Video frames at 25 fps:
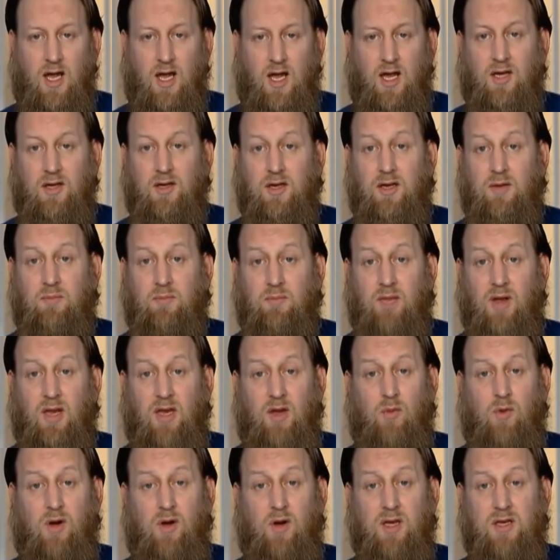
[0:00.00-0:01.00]
and in
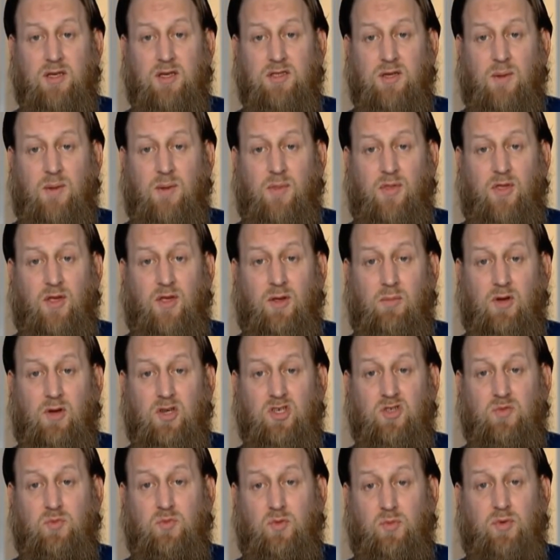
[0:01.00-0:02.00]
many ways something
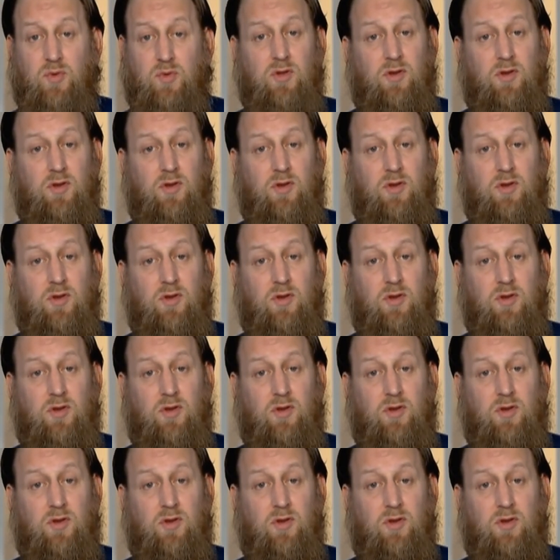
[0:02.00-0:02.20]
much more